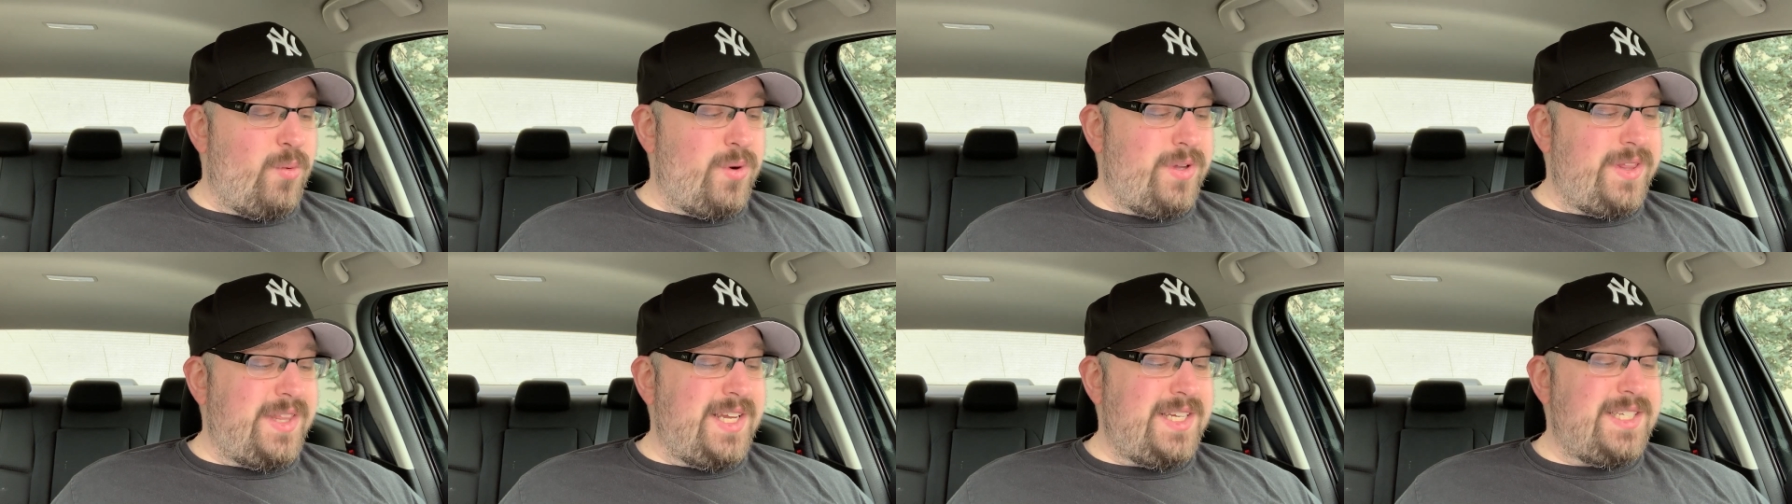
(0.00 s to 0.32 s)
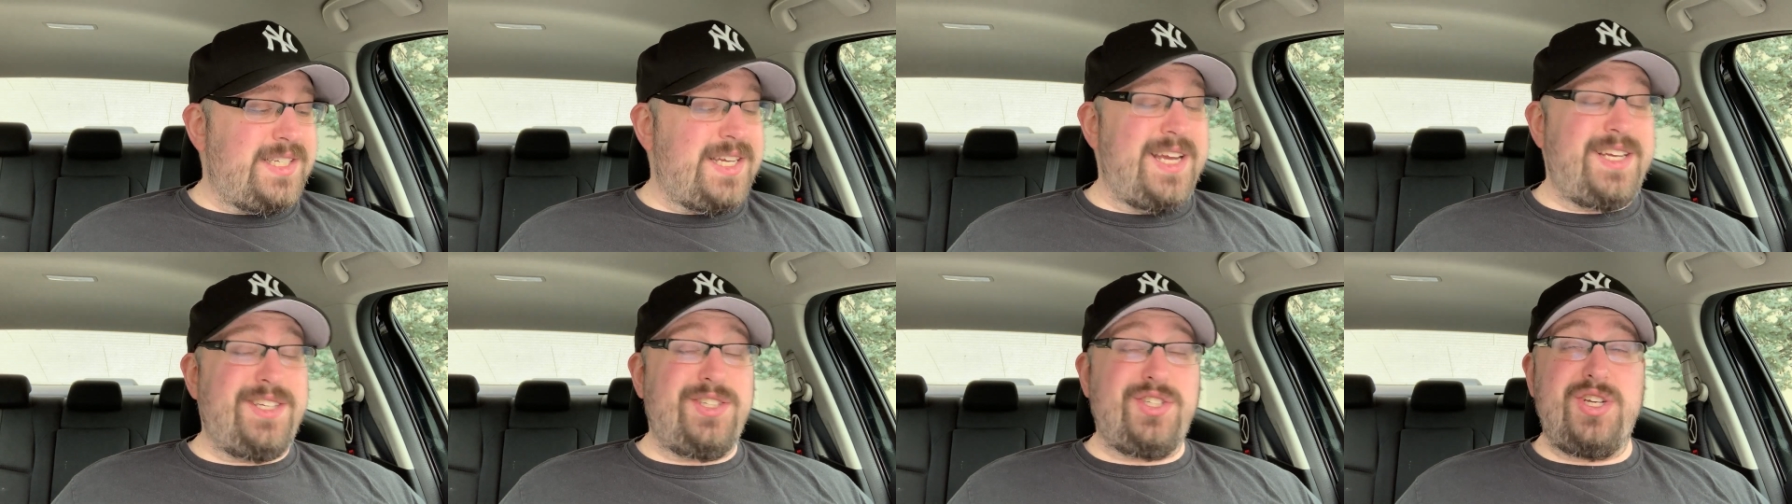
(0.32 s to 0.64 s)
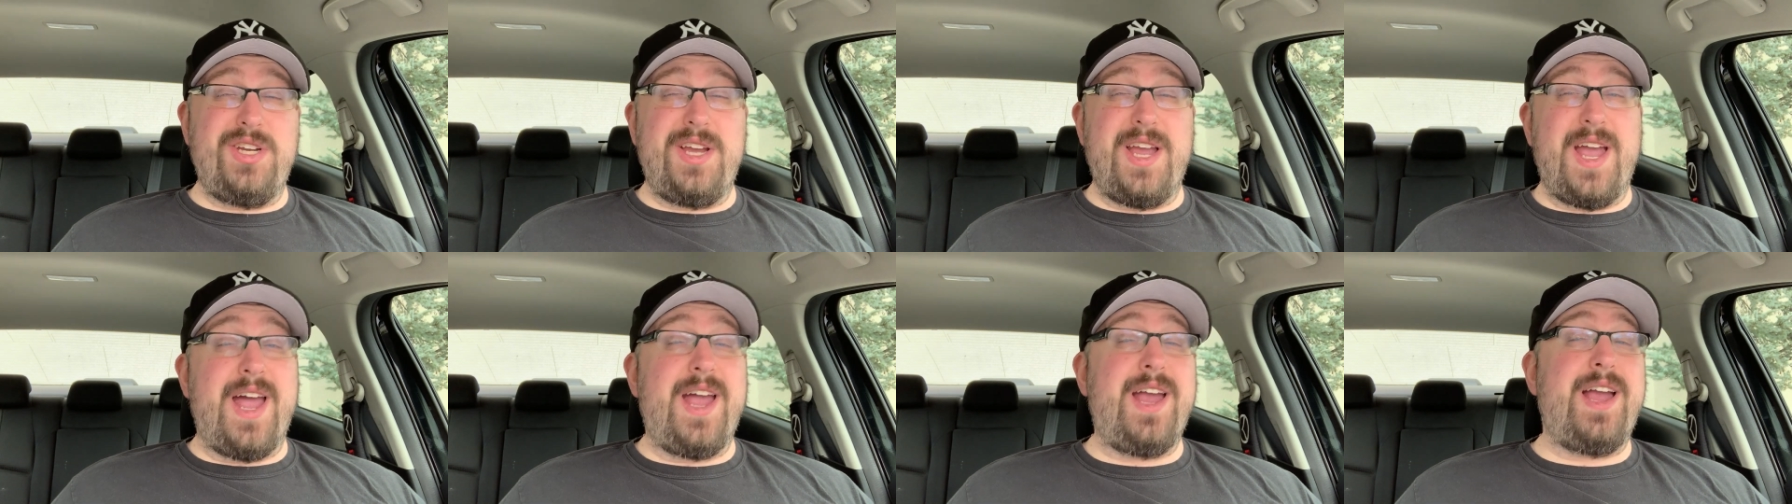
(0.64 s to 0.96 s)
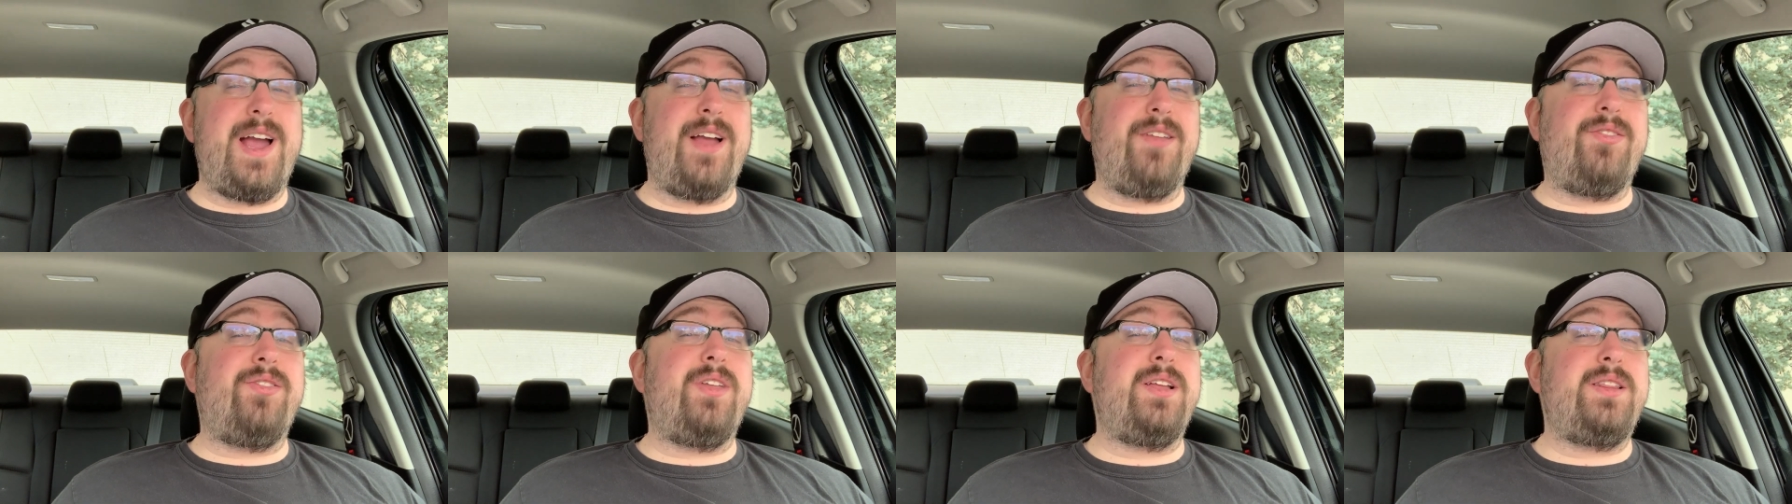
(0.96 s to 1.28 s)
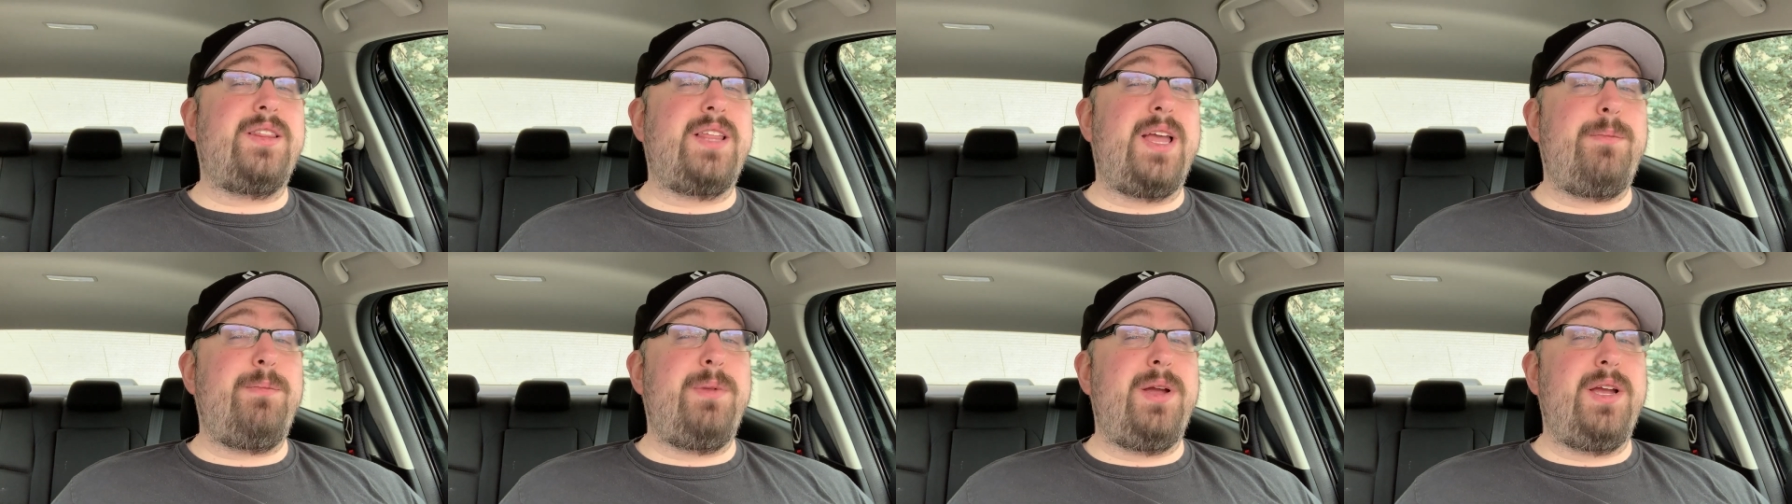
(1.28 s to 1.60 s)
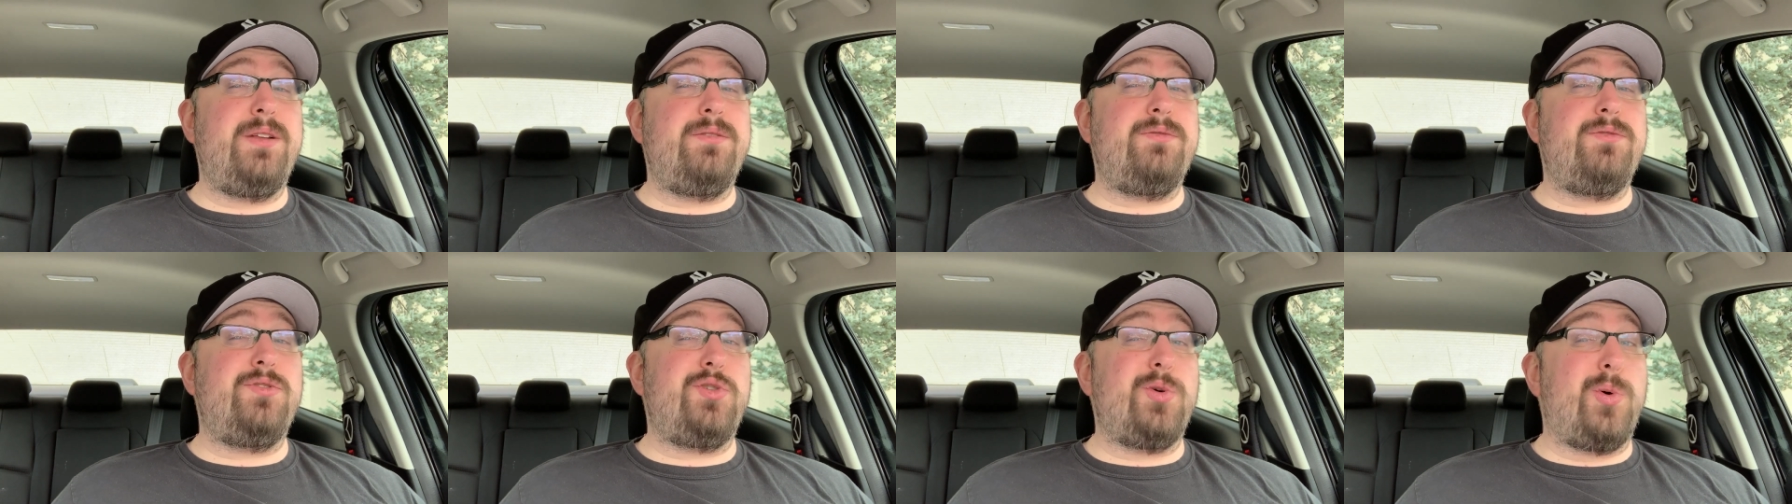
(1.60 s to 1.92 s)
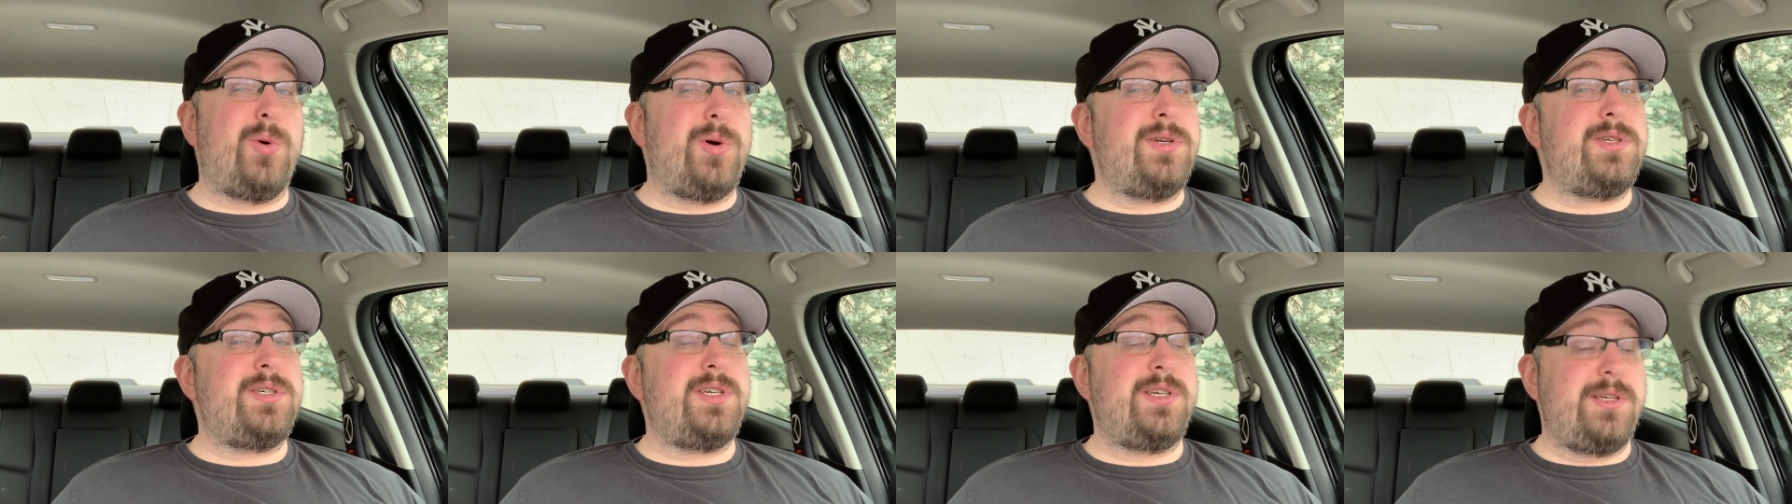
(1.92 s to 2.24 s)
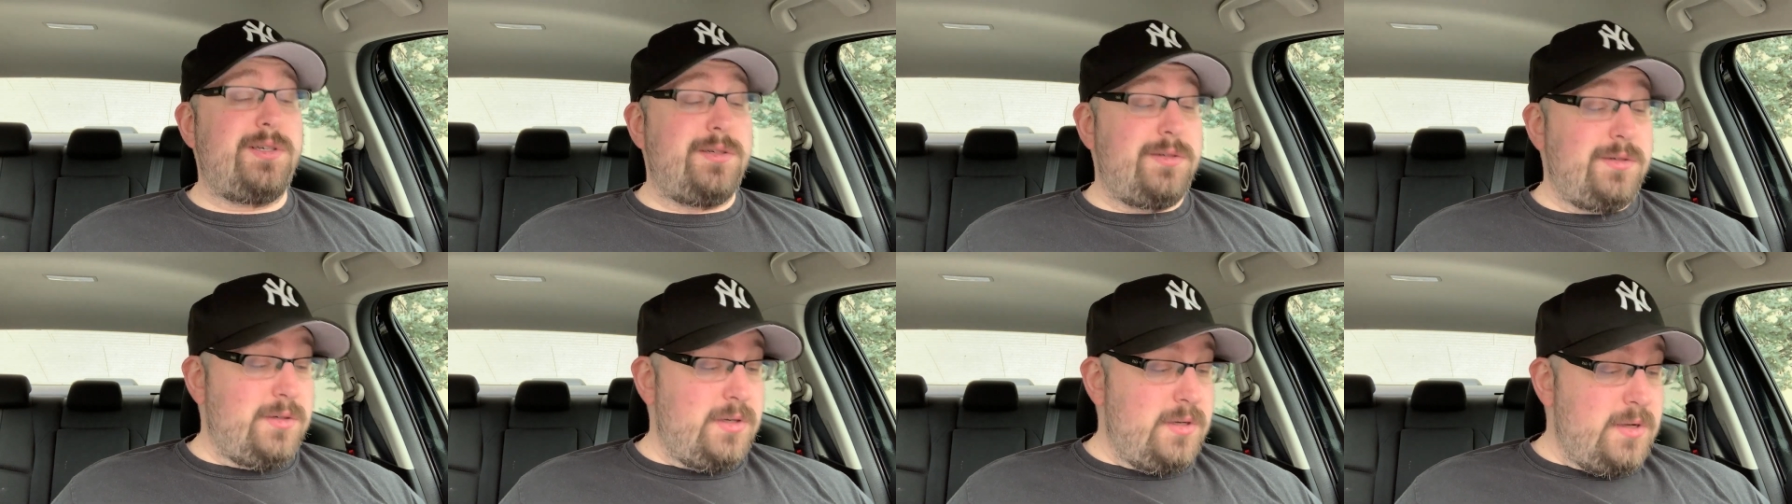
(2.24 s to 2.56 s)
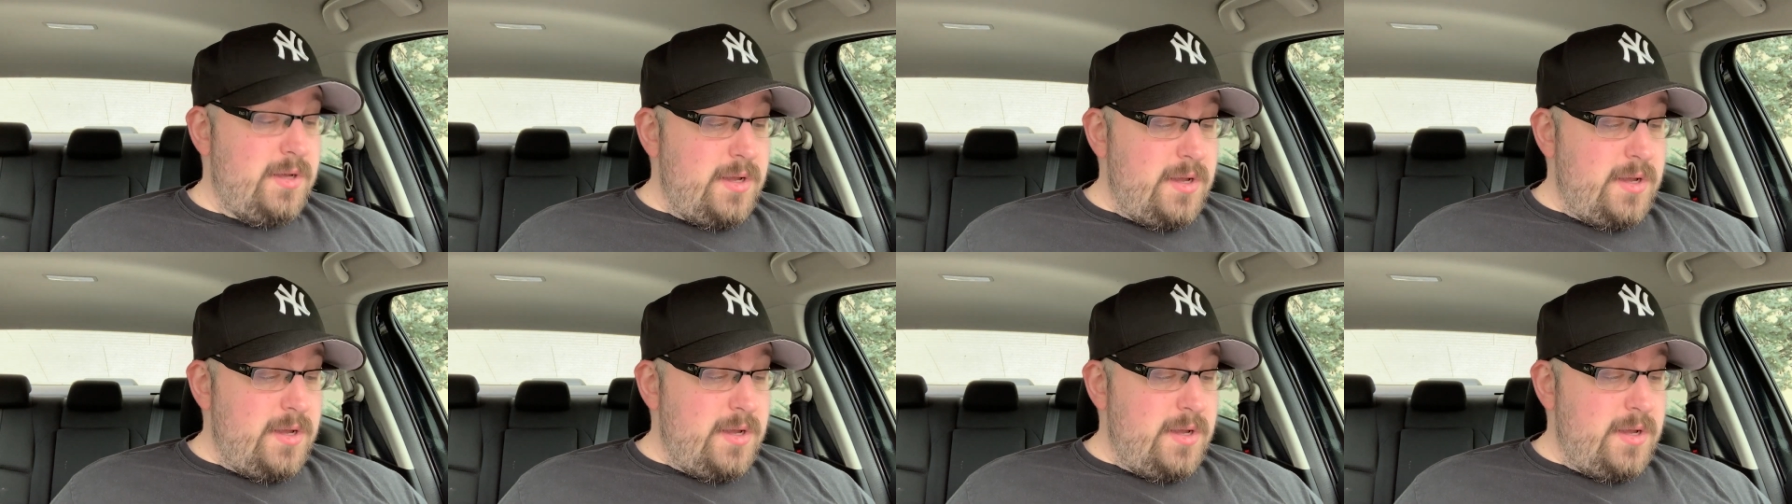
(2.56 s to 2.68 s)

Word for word: When they say GA, I think they mean Georgia.